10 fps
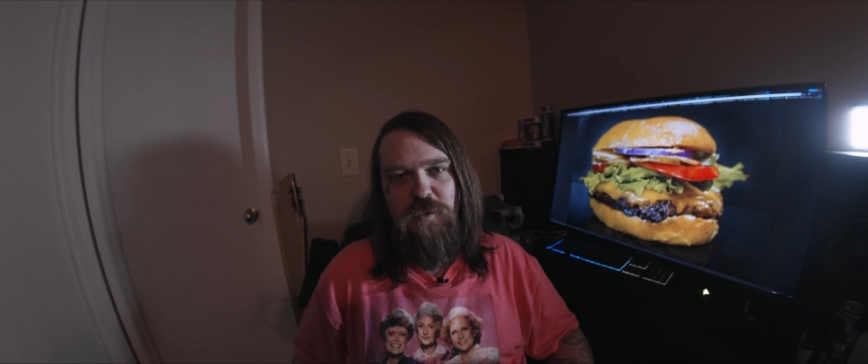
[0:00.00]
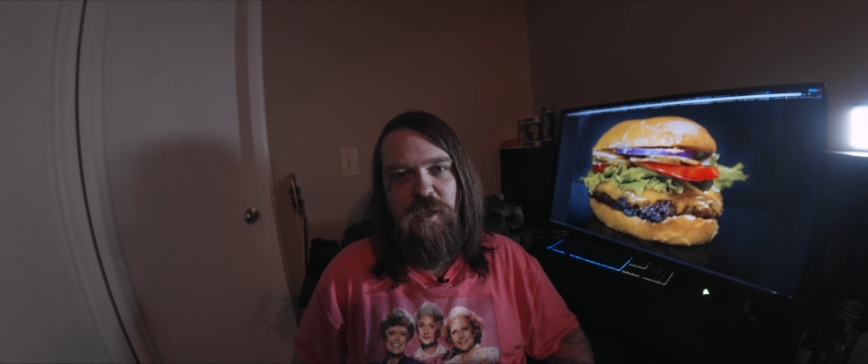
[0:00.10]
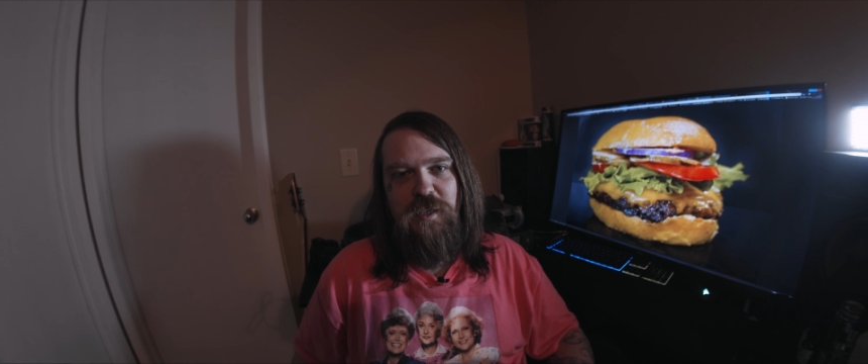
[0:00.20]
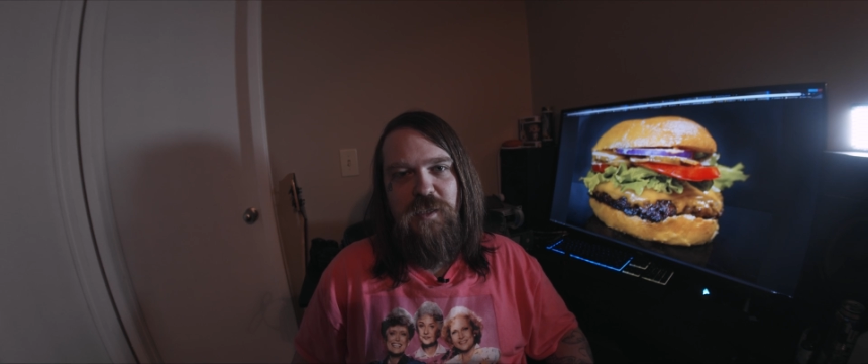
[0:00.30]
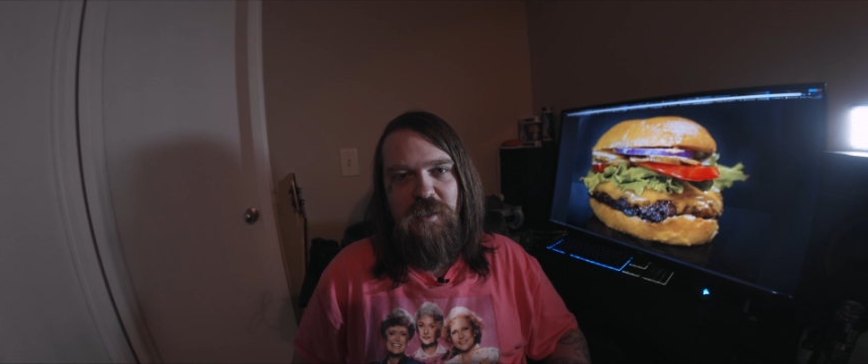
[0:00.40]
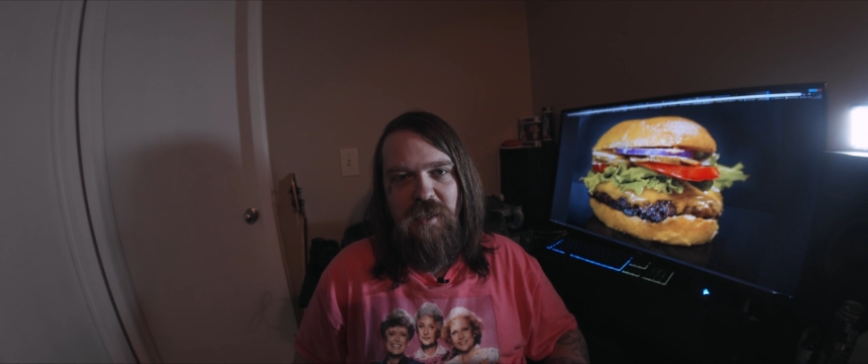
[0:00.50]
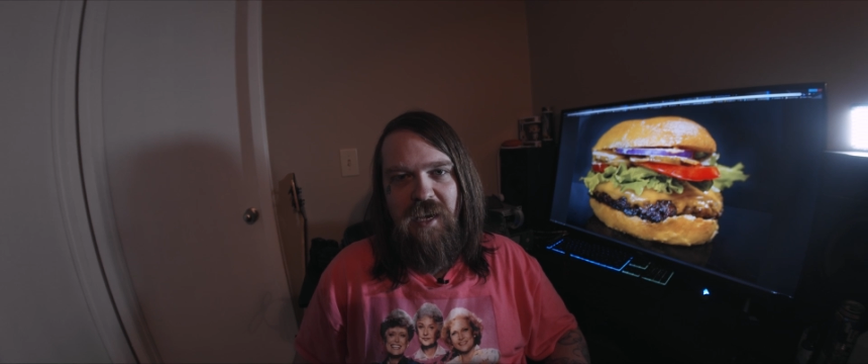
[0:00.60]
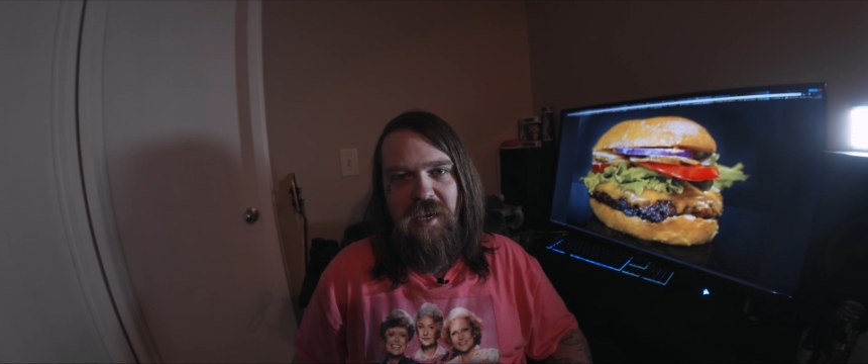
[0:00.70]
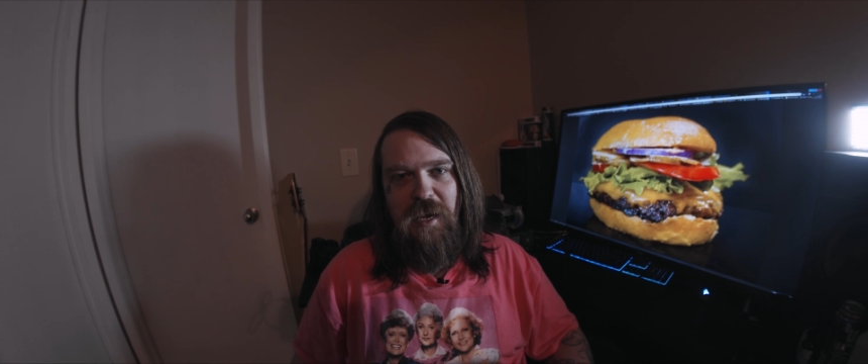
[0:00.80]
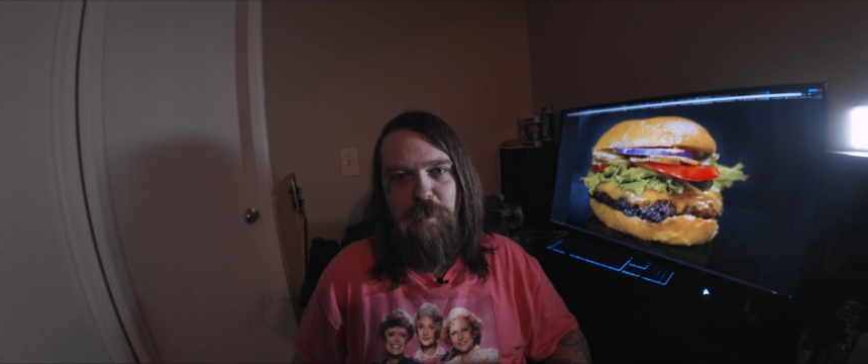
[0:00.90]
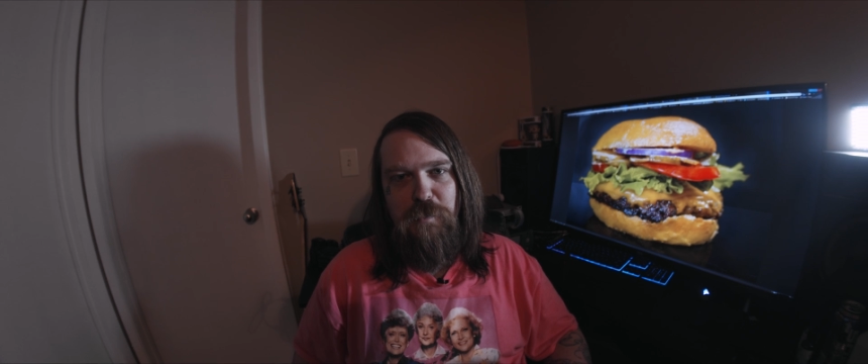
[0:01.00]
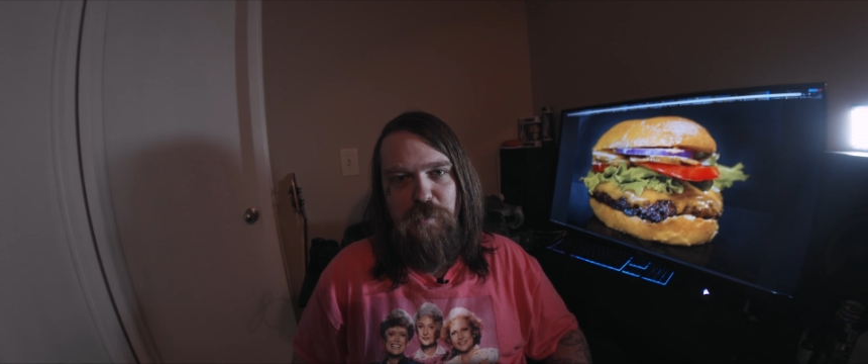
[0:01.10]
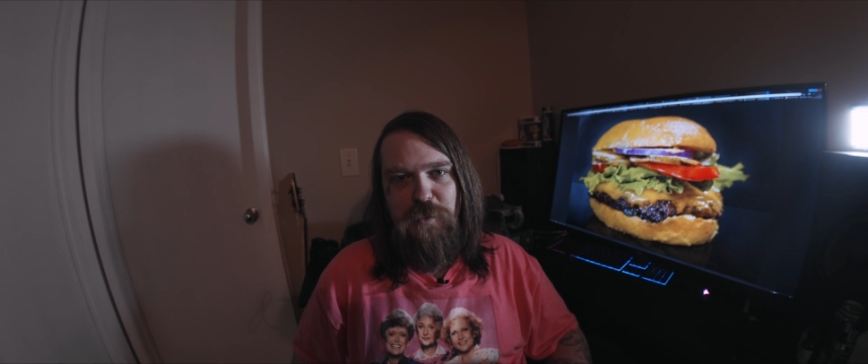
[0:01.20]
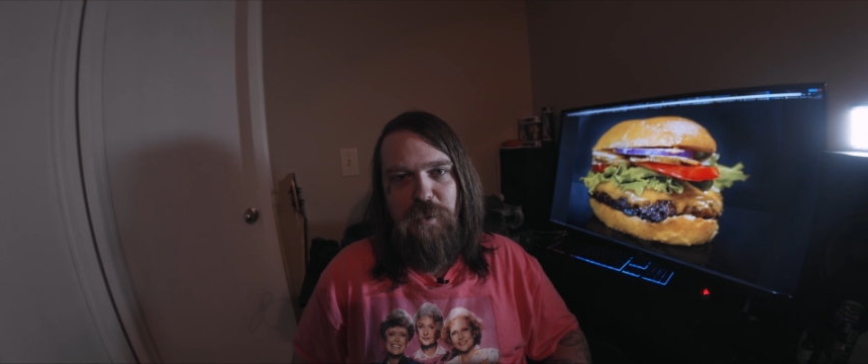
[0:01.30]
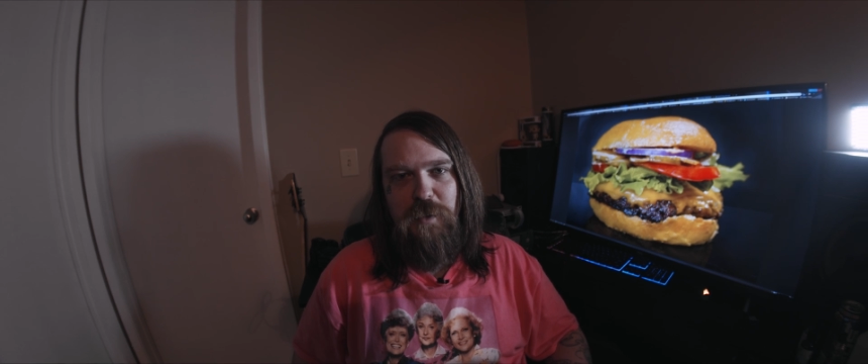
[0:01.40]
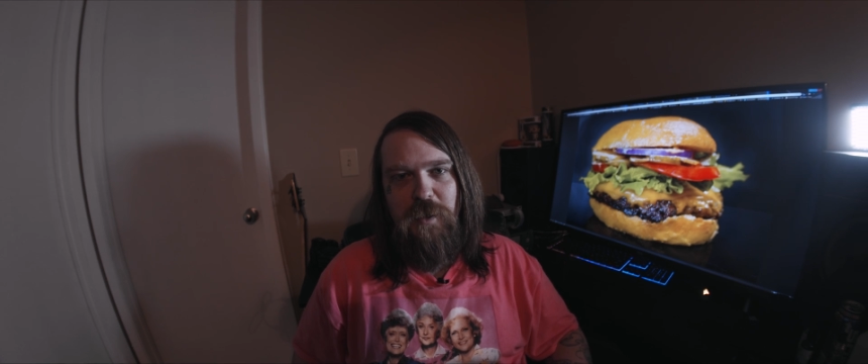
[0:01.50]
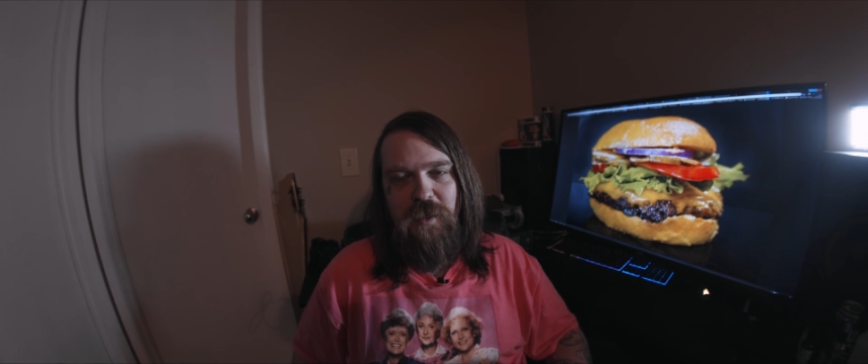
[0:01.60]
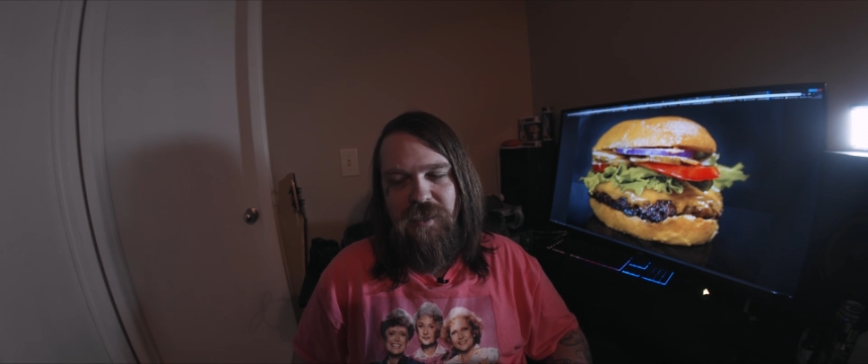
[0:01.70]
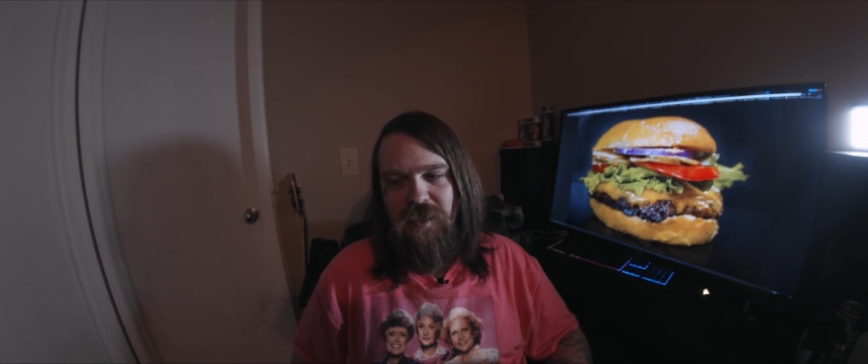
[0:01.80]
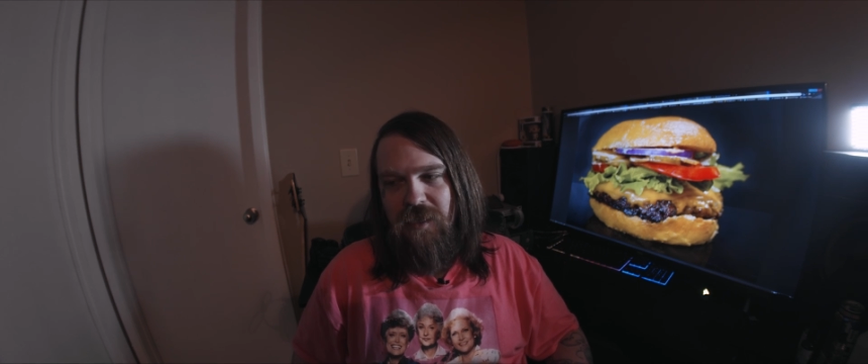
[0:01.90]
lenses and that camera for so
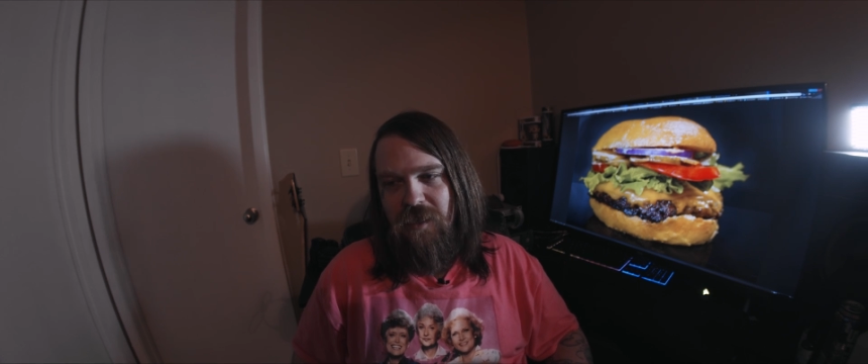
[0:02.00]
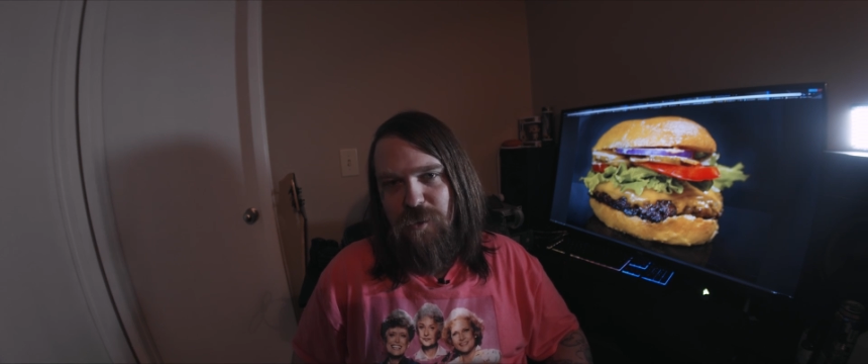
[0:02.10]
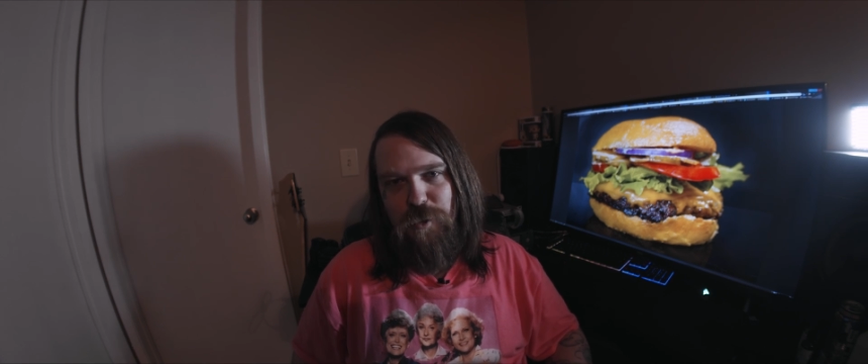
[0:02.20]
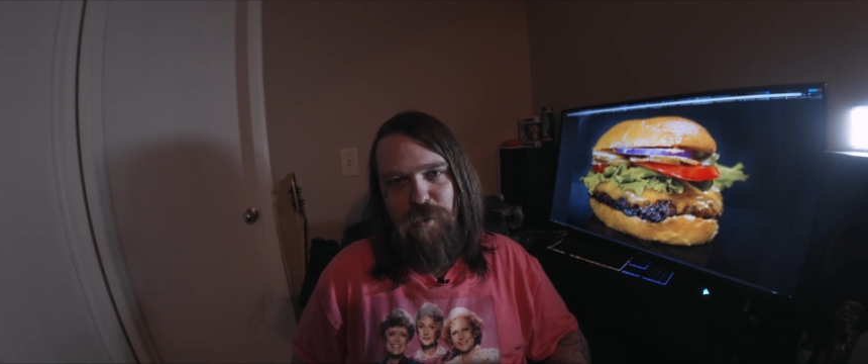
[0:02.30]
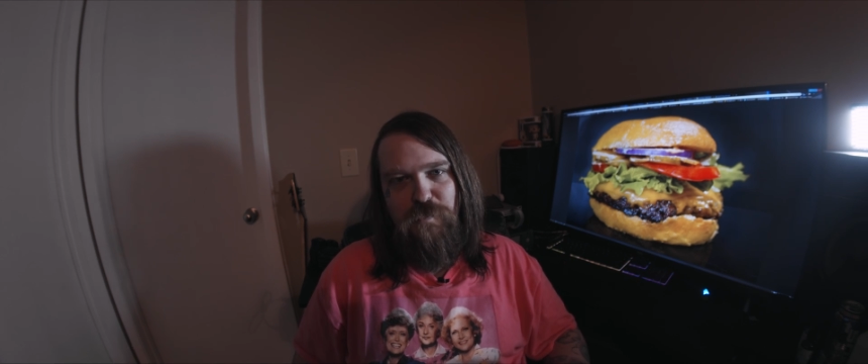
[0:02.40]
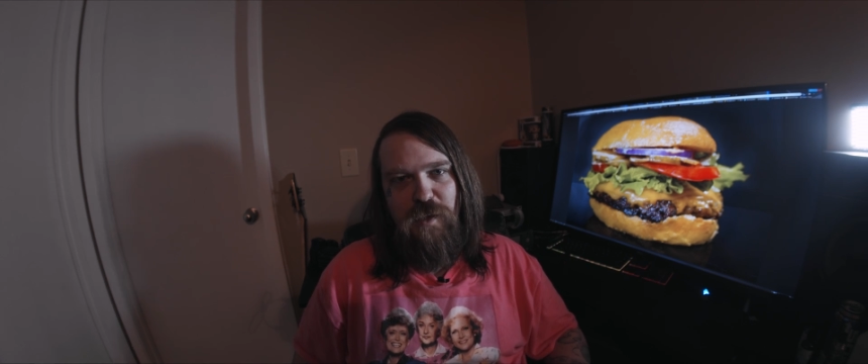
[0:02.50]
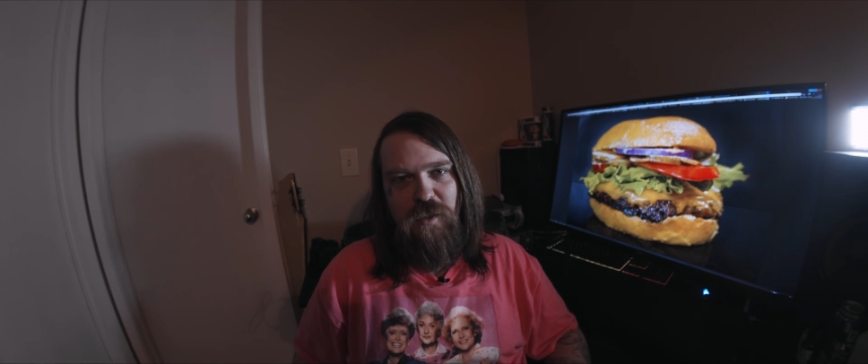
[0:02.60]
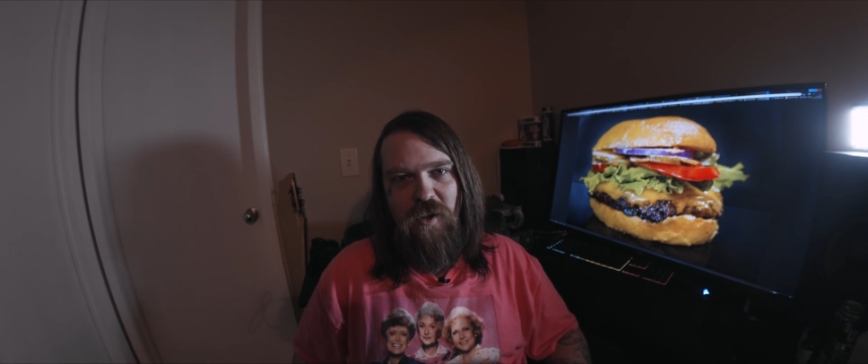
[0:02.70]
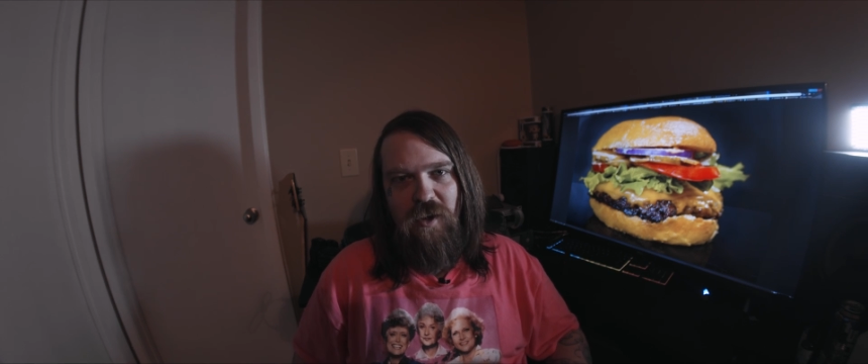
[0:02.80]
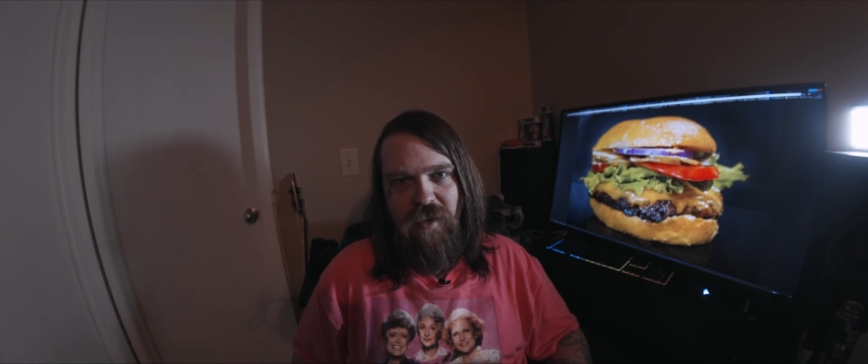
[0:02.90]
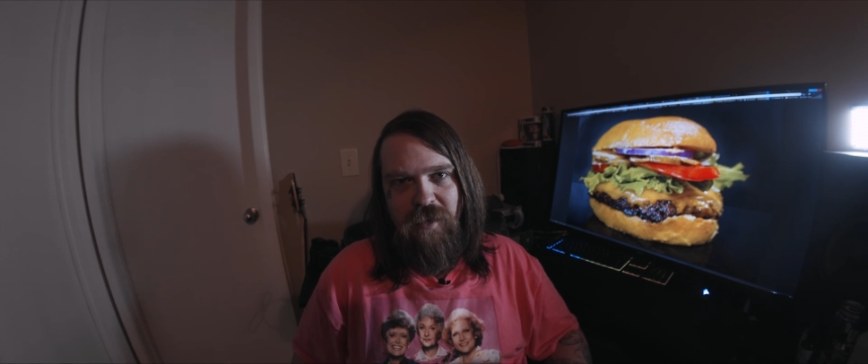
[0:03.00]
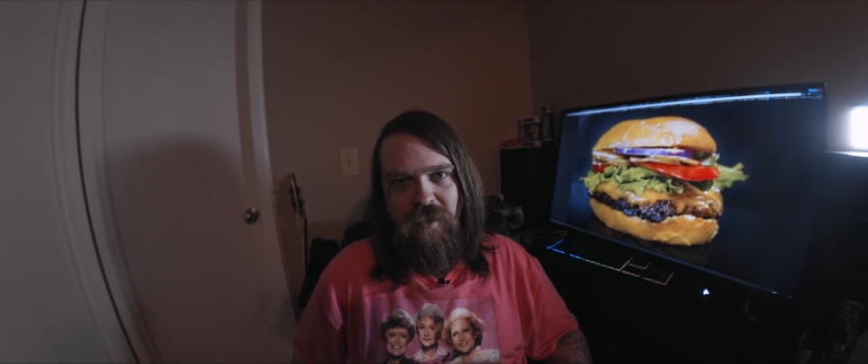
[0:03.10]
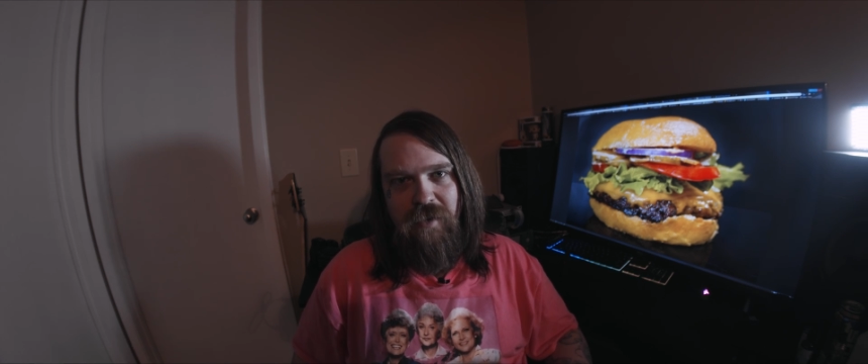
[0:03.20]
long, shooting vlog.